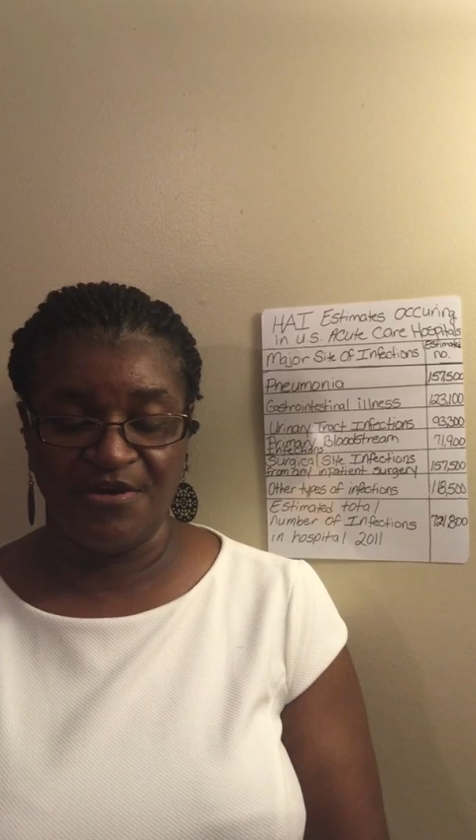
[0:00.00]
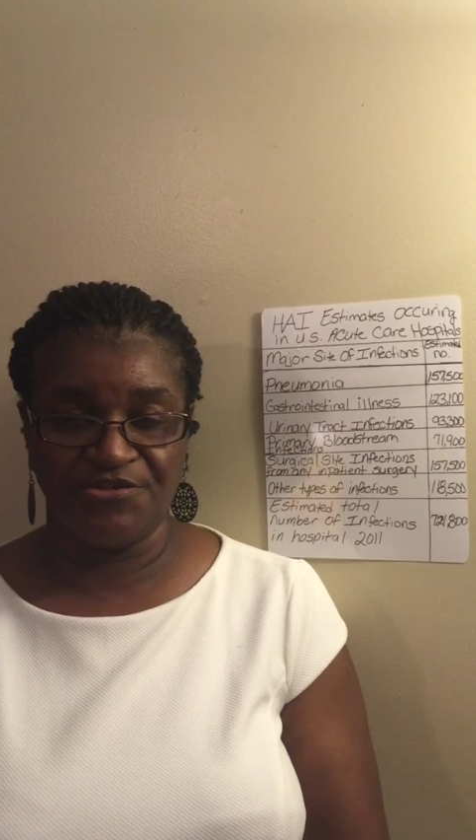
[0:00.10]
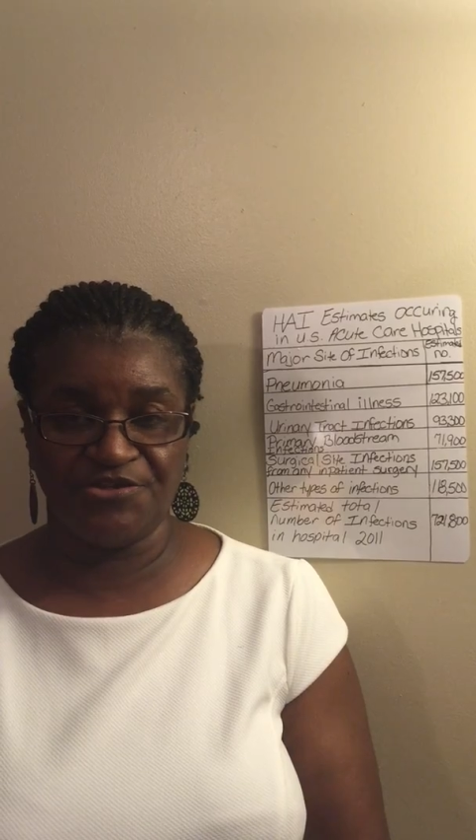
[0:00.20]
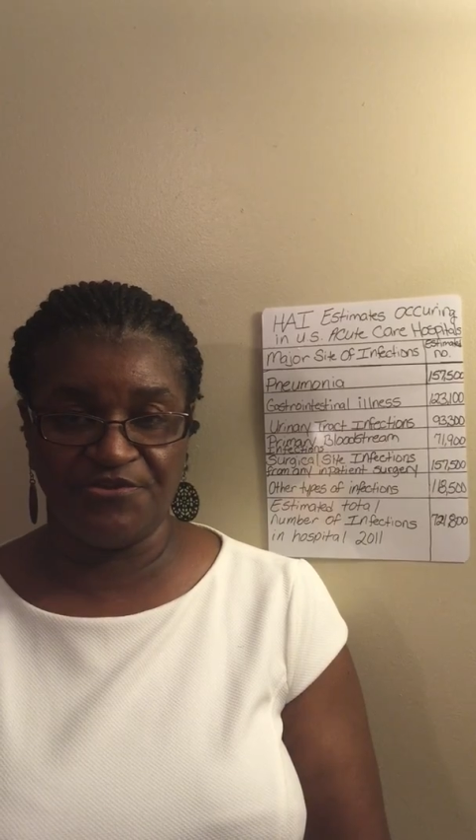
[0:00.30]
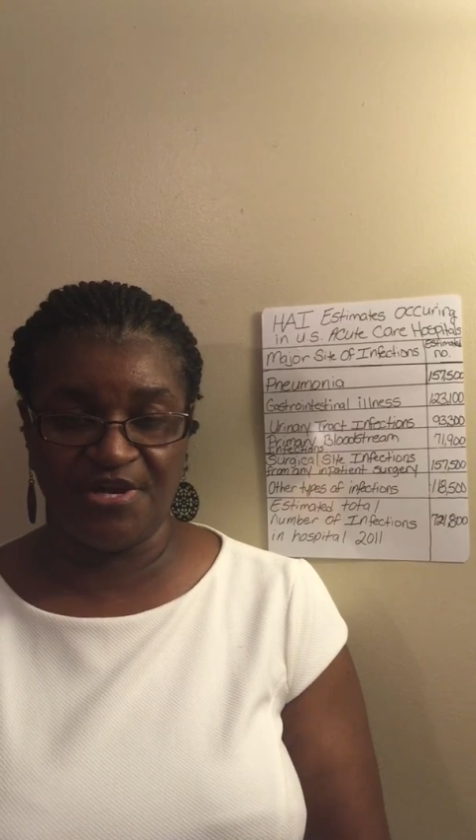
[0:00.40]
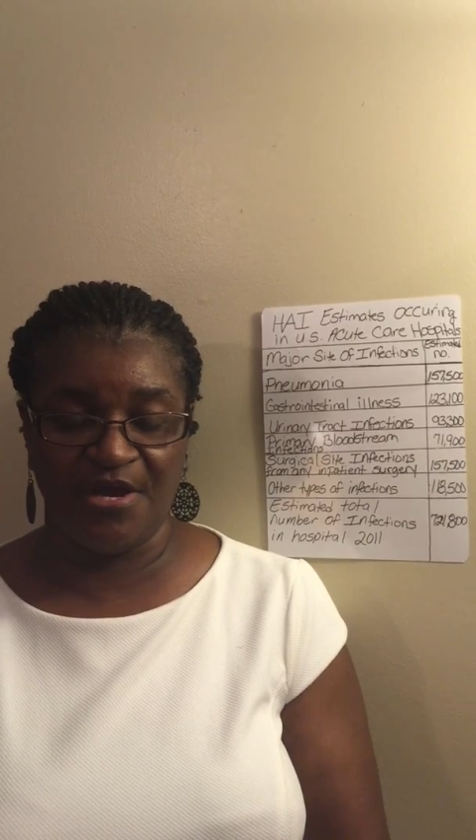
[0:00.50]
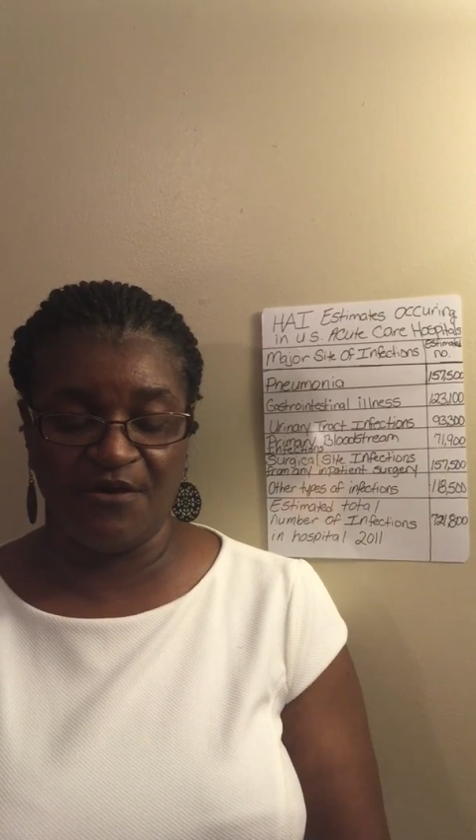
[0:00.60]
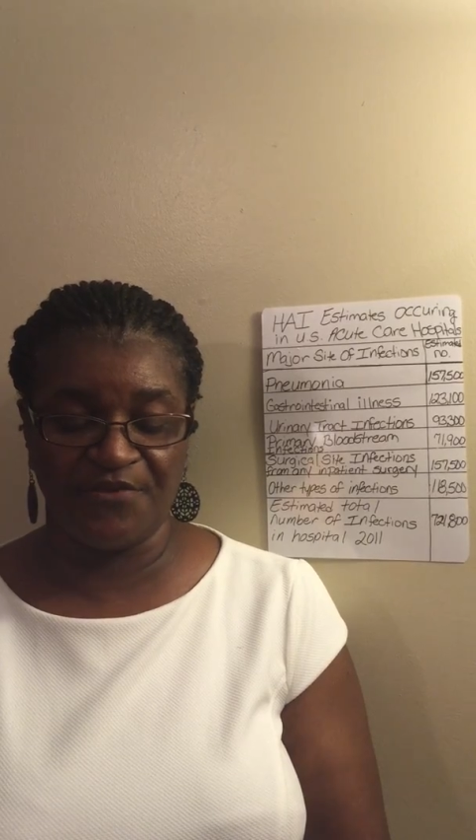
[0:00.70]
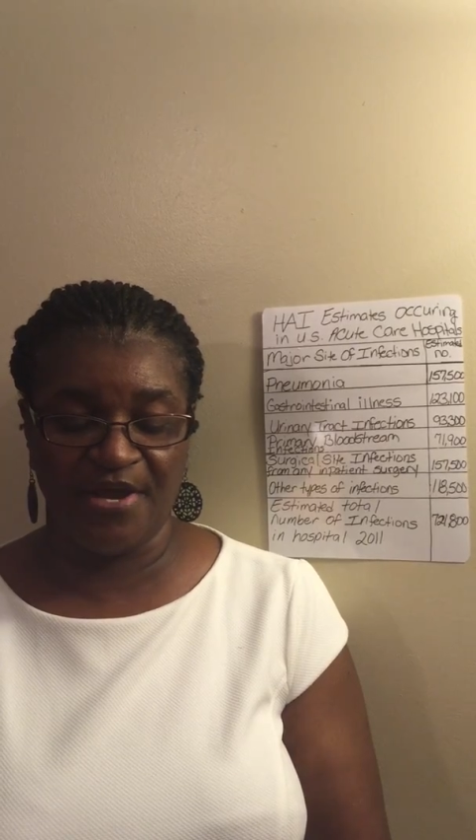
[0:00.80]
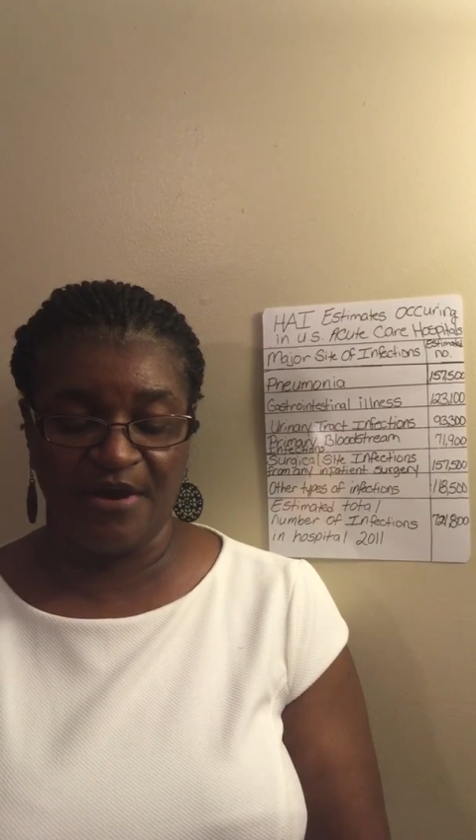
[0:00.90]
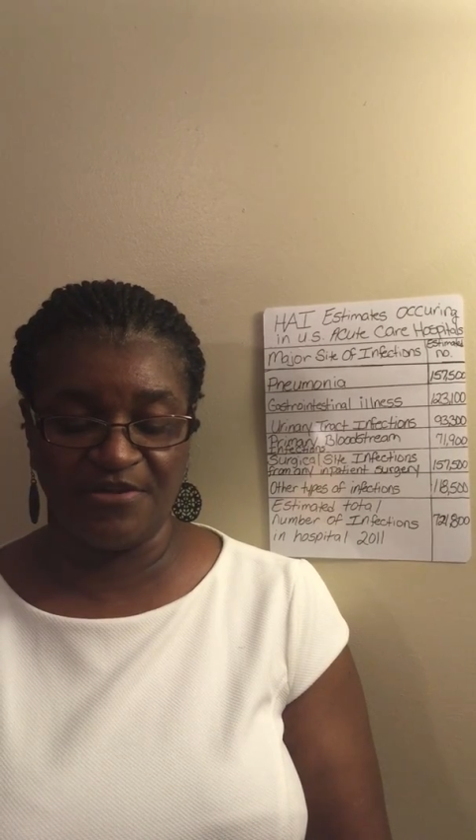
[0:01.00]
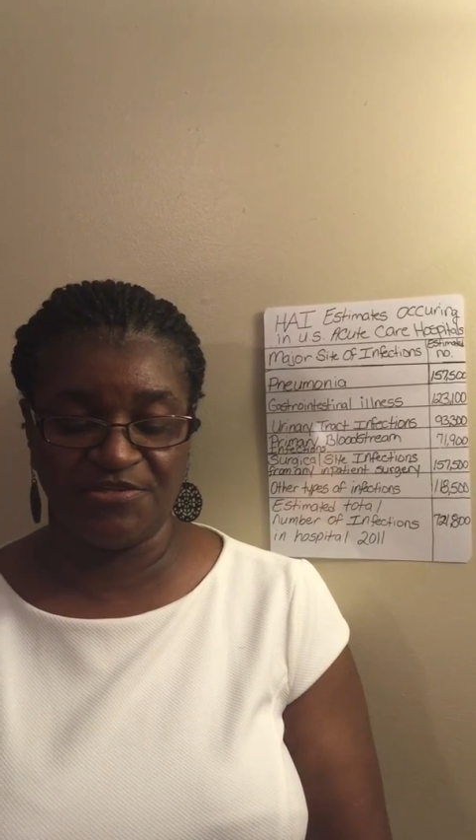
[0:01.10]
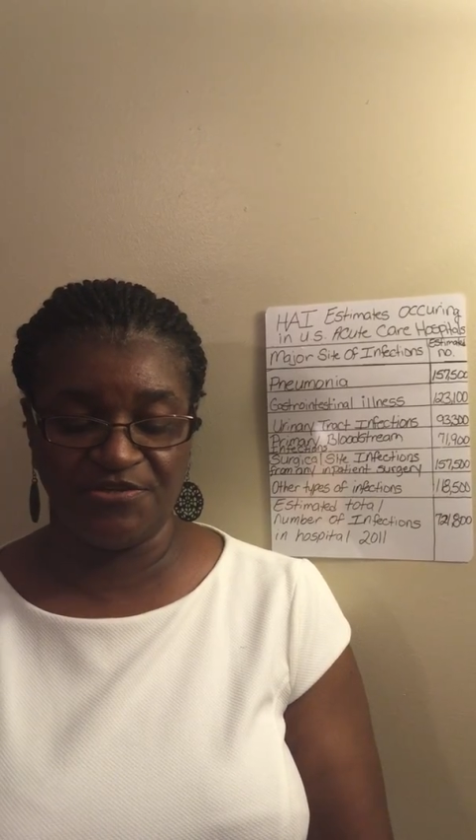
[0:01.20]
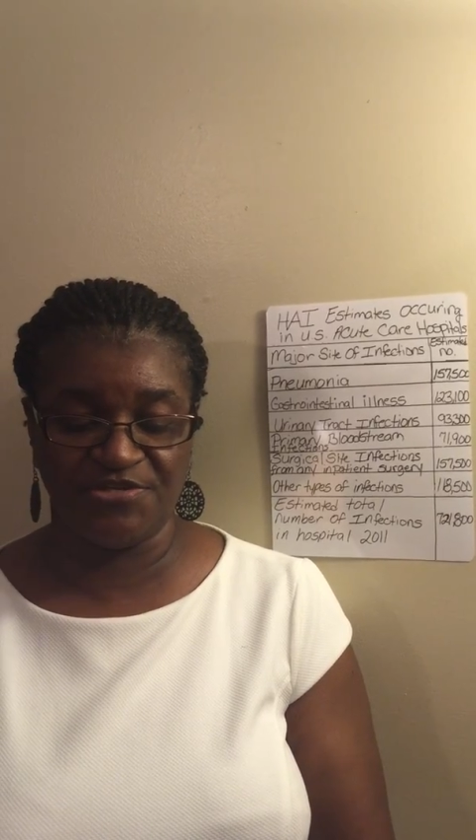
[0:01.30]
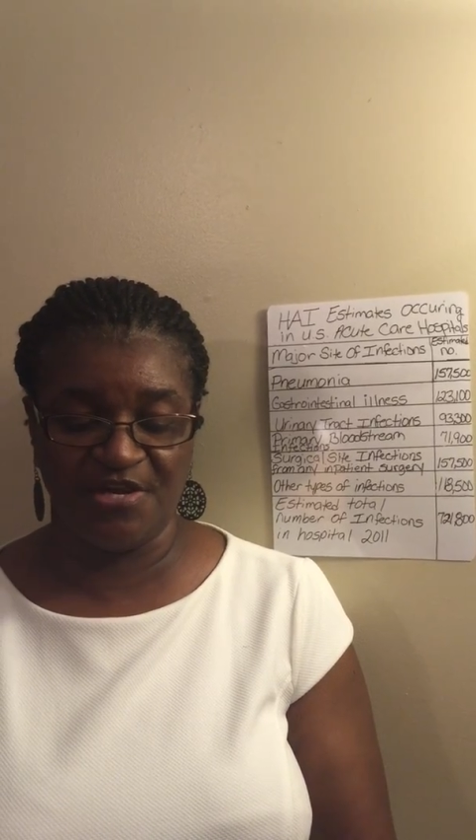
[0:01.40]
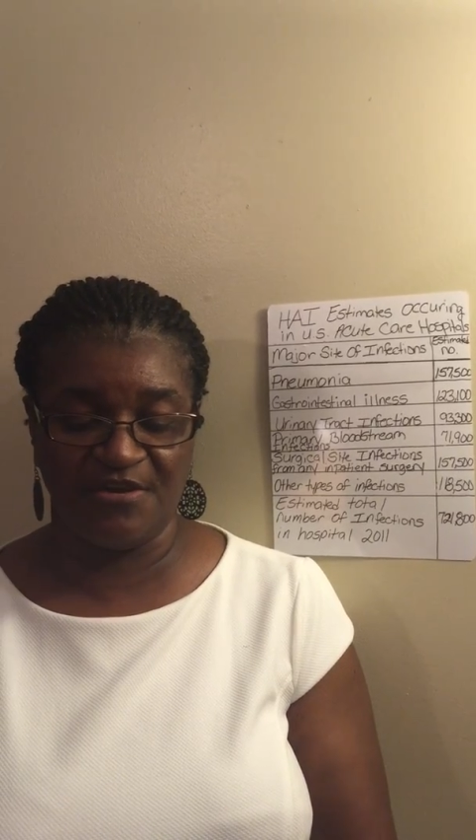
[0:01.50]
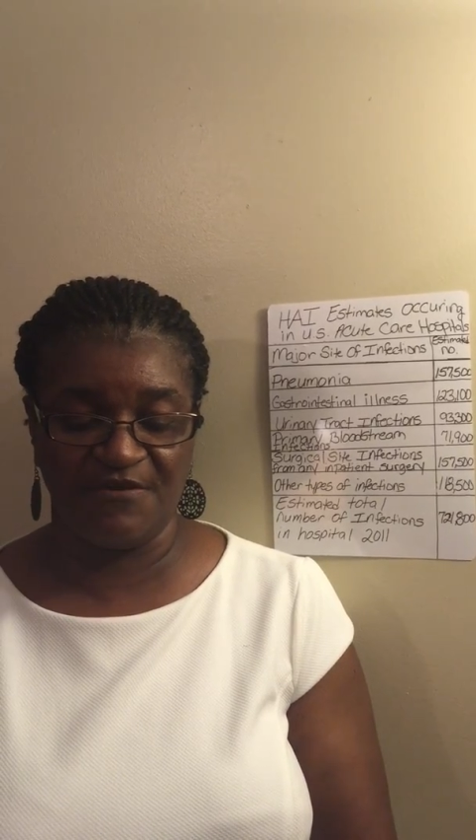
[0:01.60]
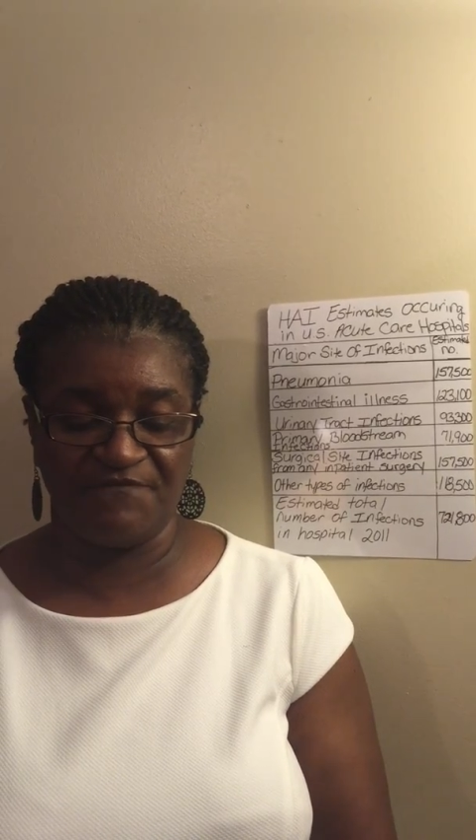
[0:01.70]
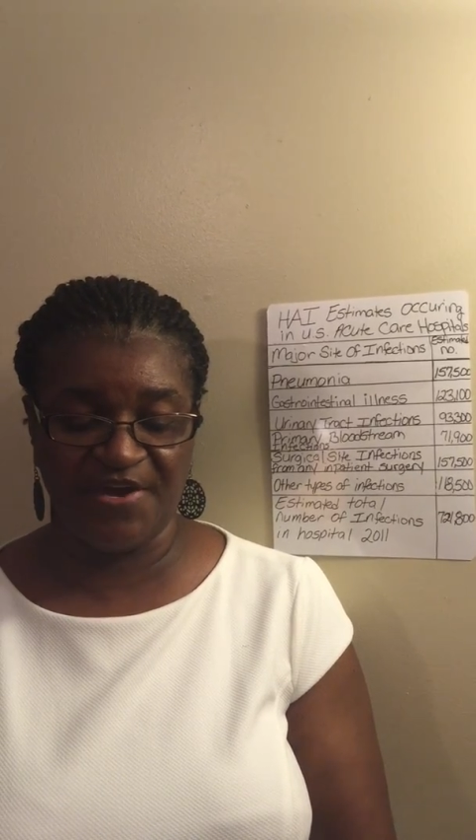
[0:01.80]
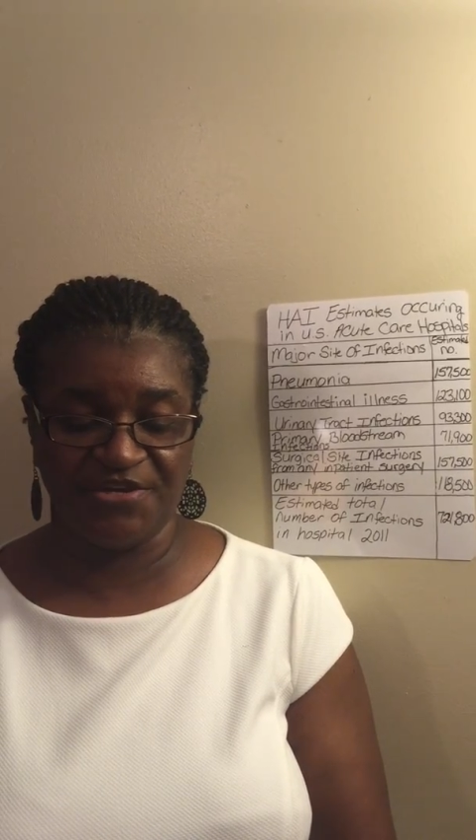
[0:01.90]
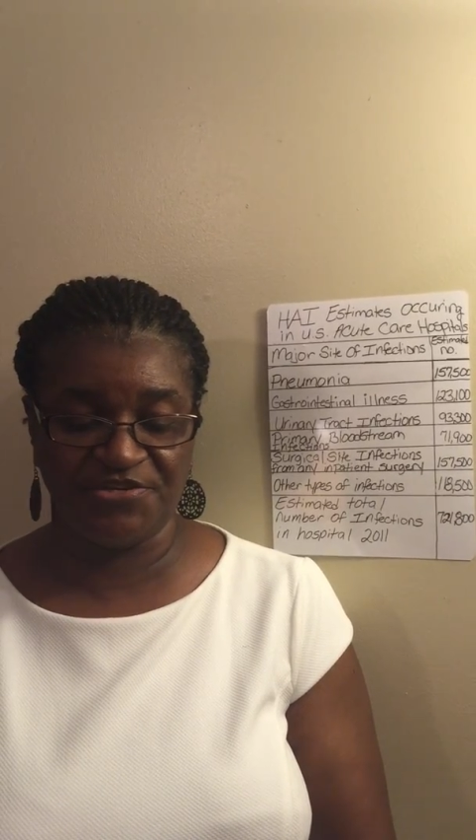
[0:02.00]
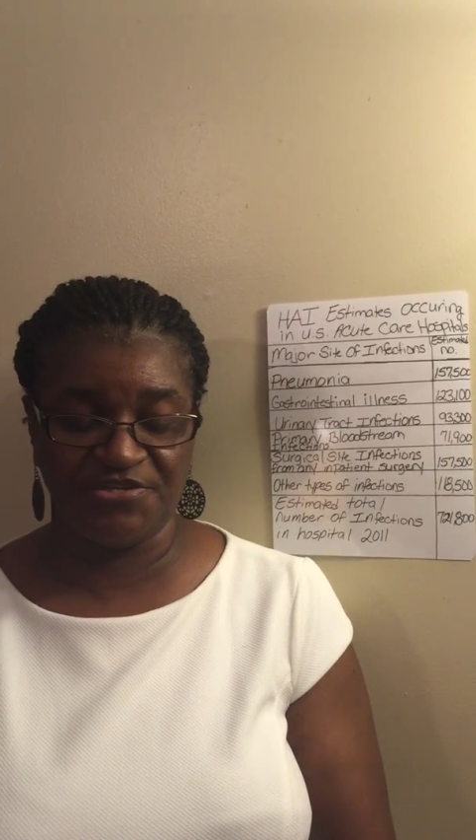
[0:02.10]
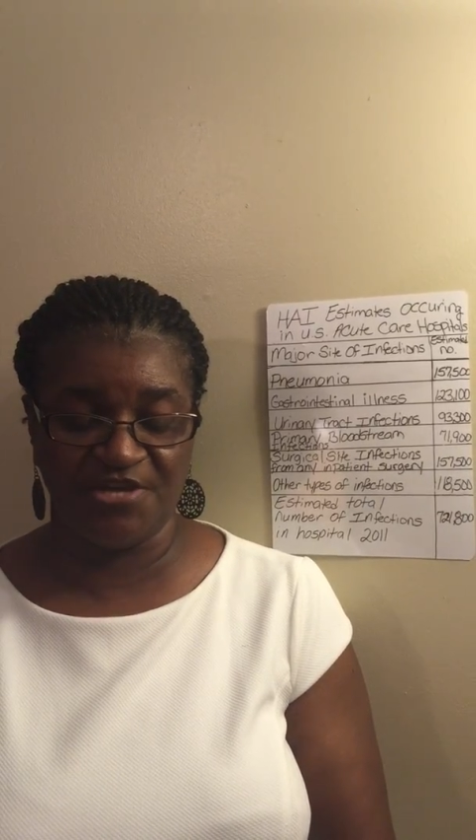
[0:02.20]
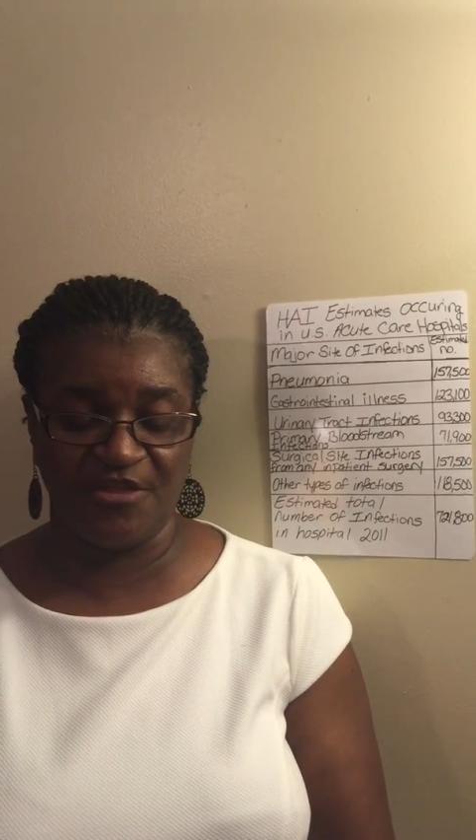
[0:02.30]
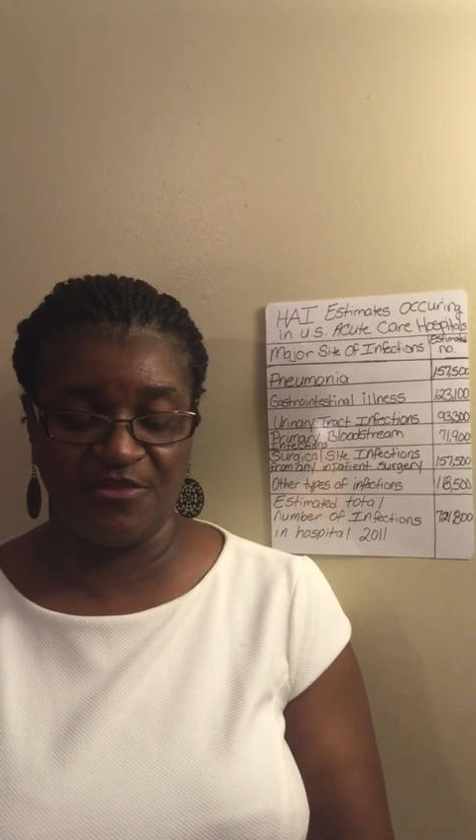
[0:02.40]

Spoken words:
showed that healthcare-associated infections